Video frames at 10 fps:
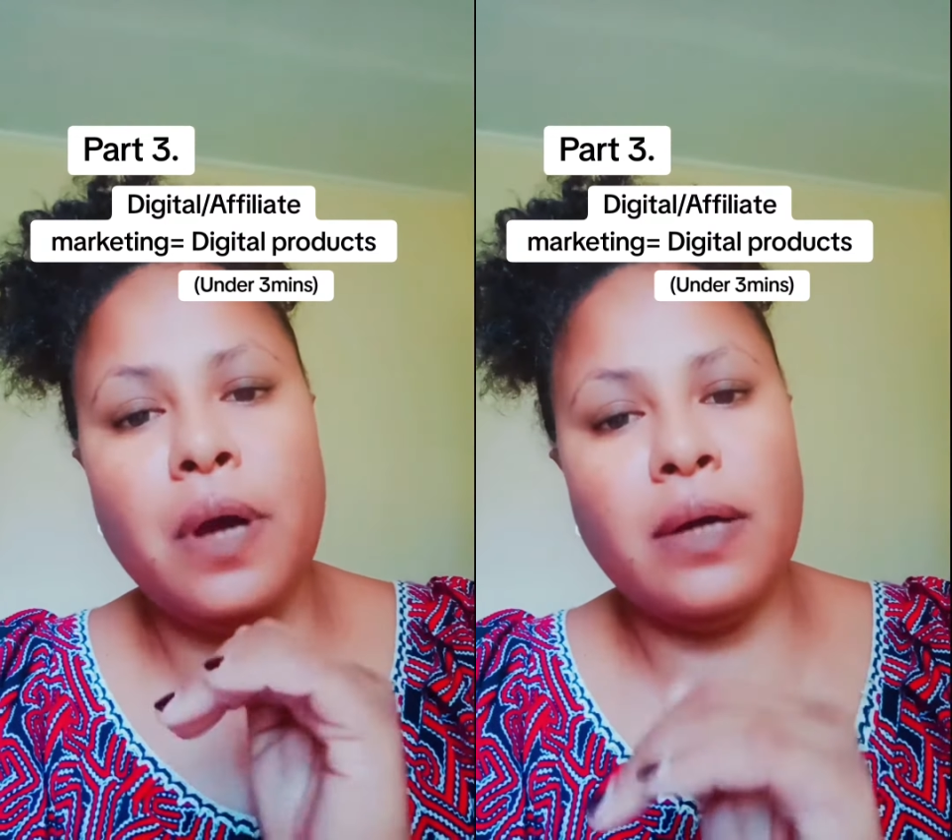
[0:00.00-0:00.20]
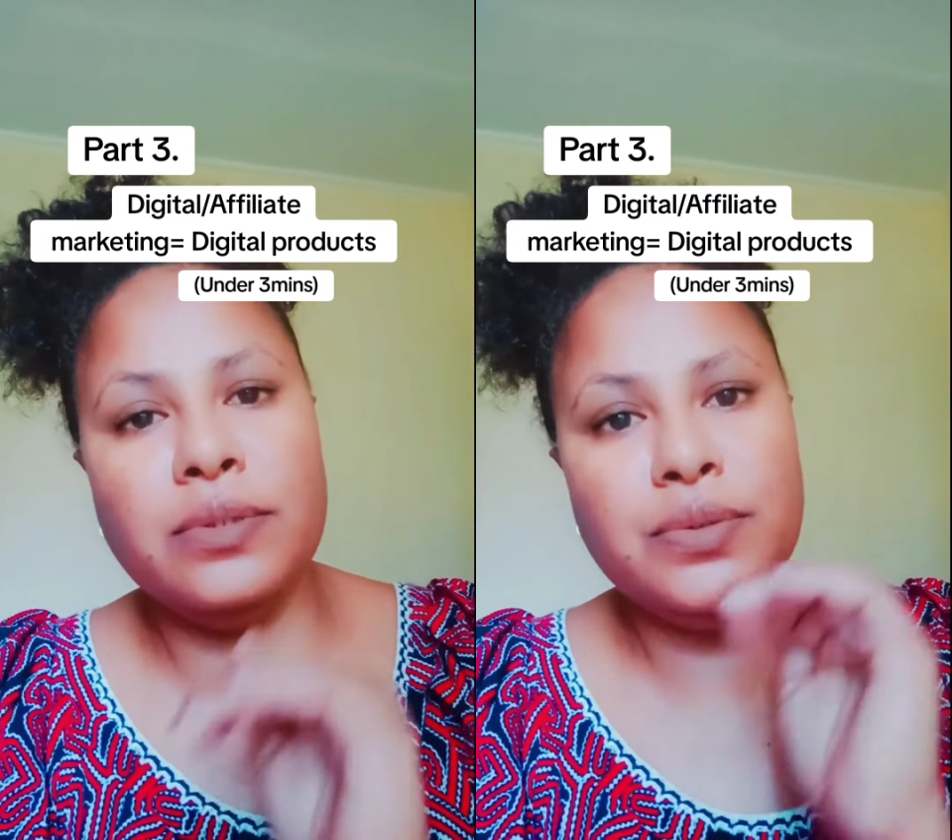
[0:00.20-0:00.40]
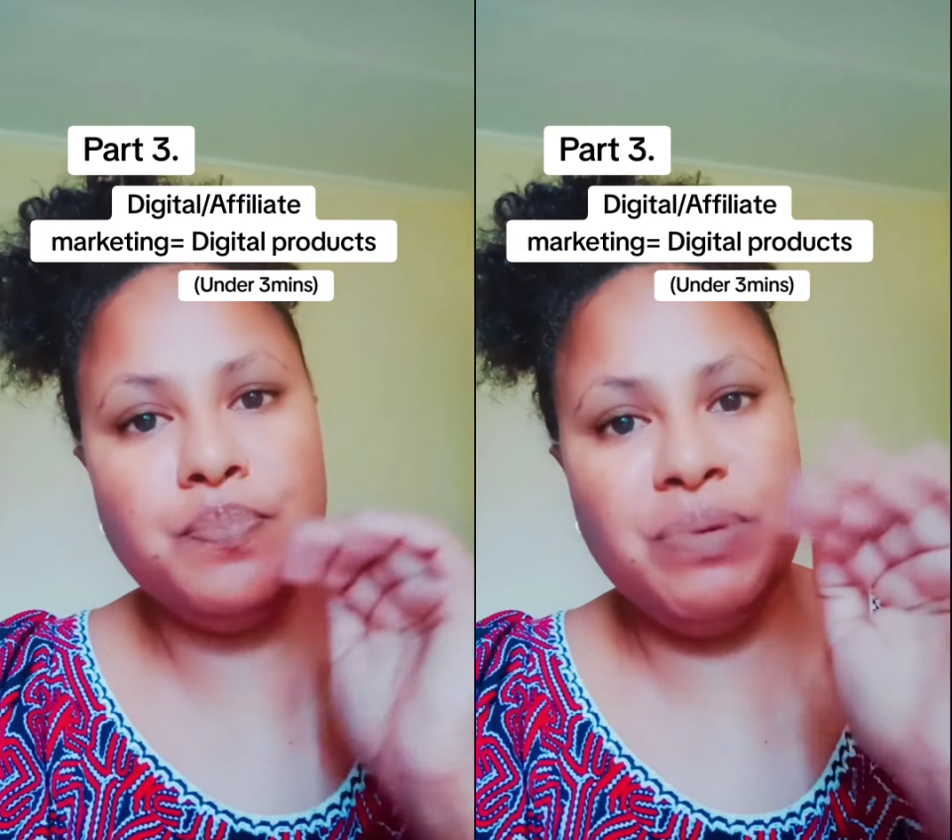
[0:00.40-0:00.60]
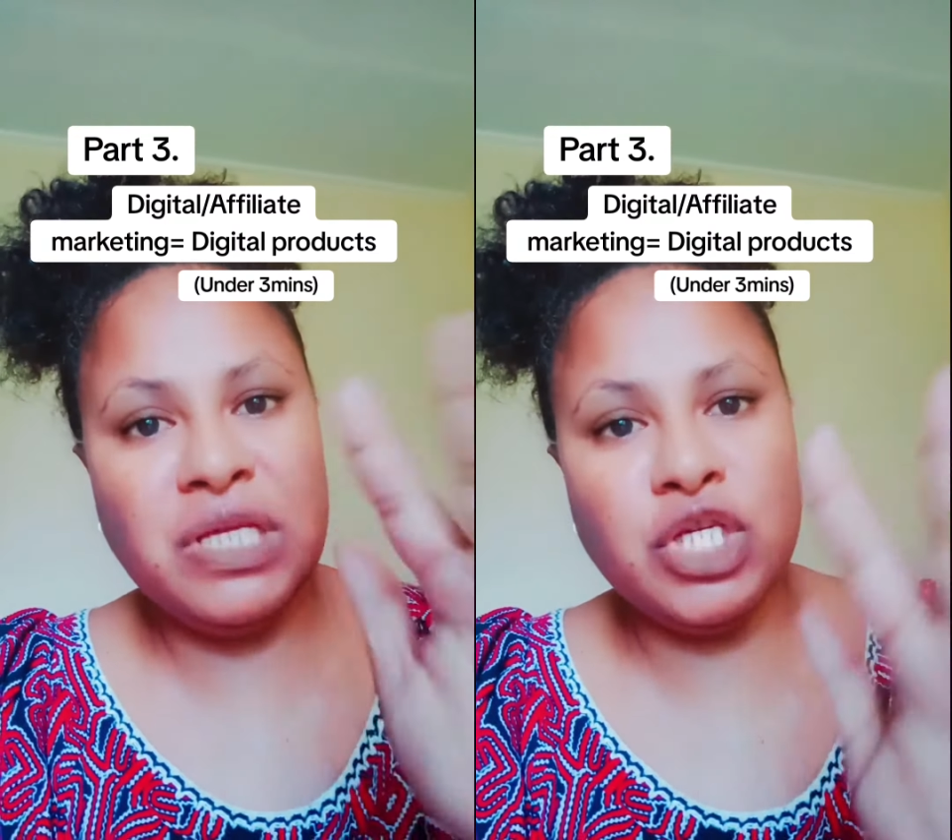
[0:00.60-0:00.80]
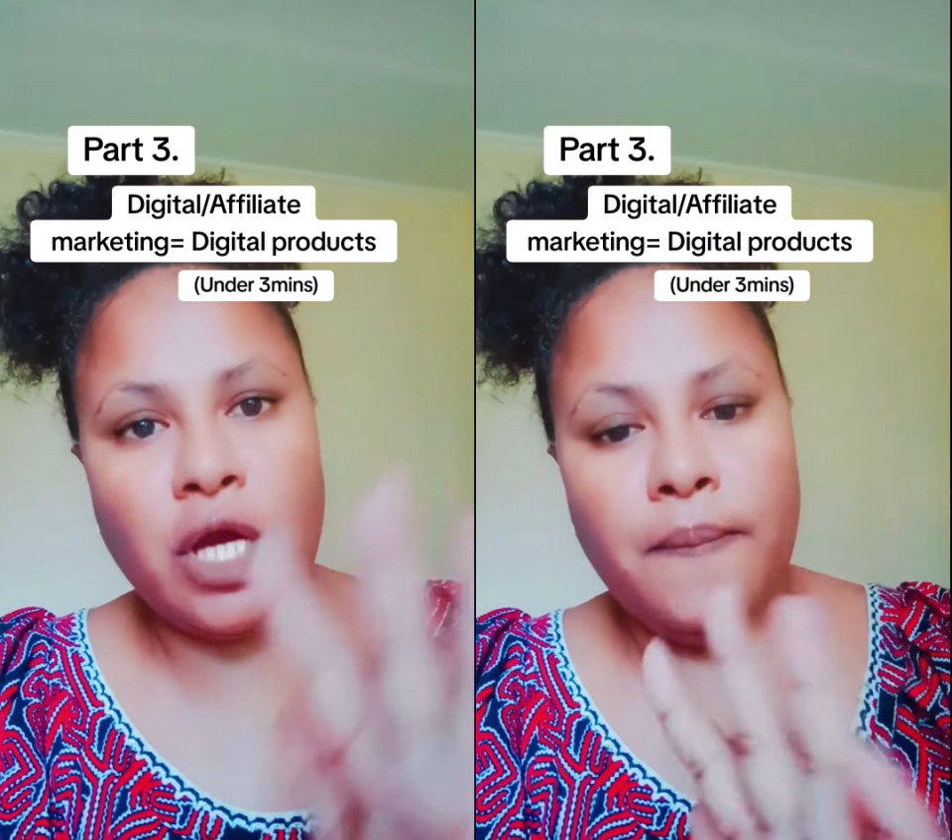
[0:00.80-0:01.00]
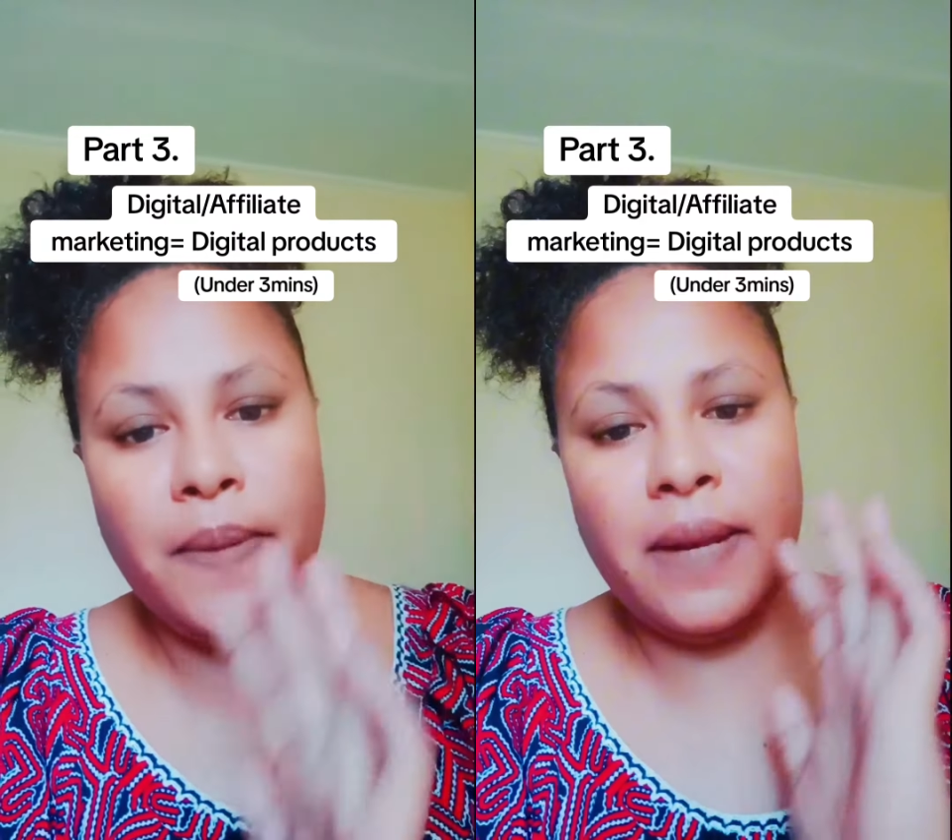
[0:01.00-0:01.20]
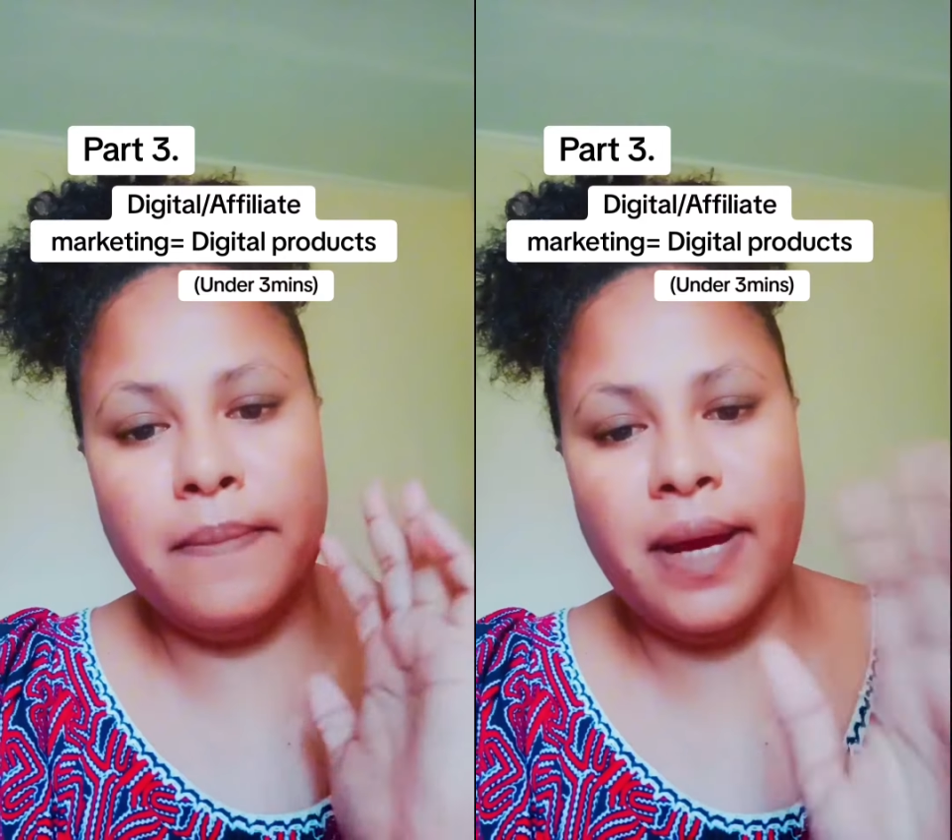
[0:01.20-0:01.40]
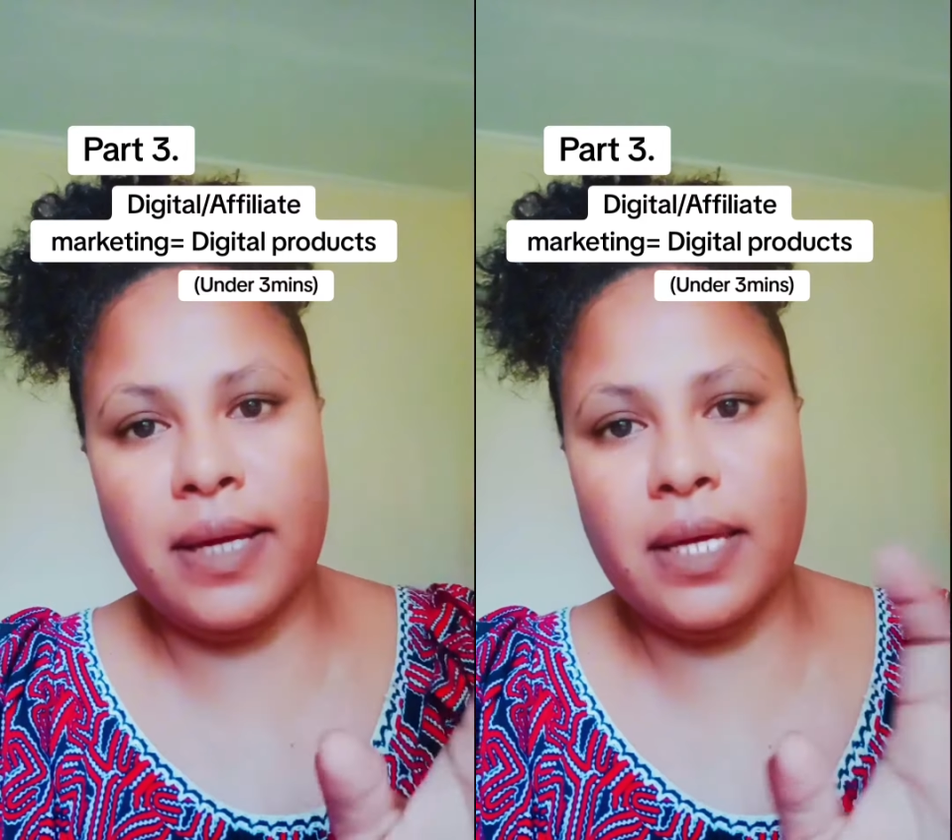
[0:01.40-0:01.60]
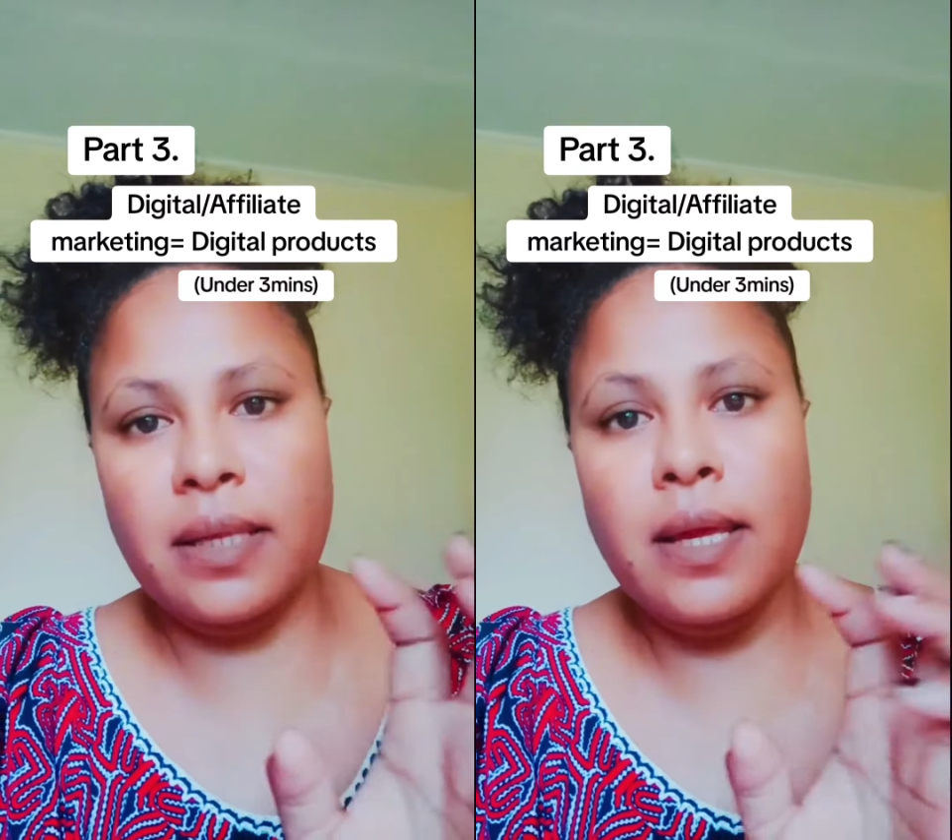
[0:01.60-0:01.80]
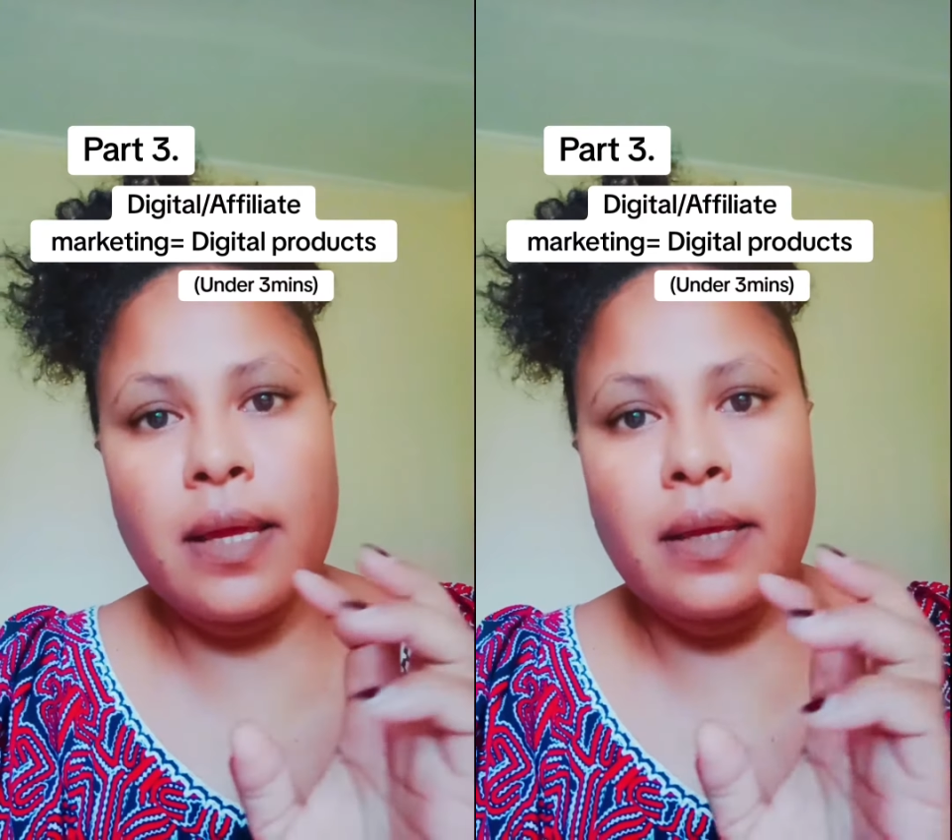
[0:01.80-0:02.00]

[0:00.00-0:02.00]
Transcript: how to pitch up and market.